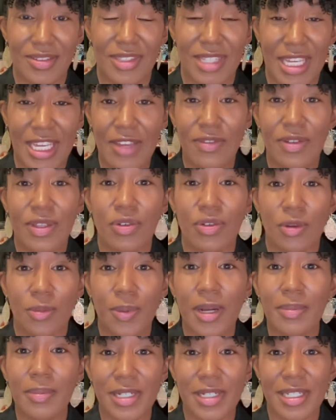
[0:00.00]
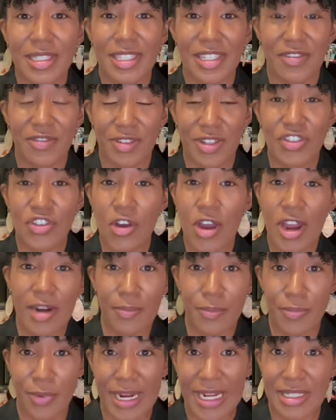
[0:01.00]
even the Republicans have tried to
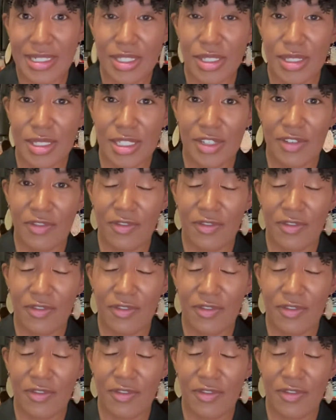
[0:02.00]
break into this